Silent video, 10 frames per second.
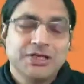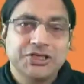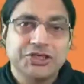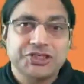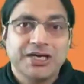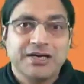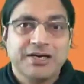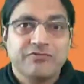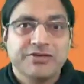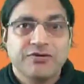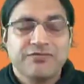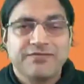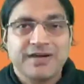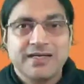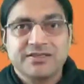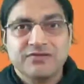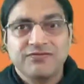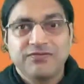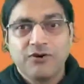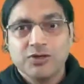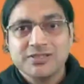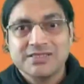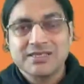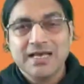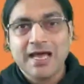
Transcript: share it with your friends and foes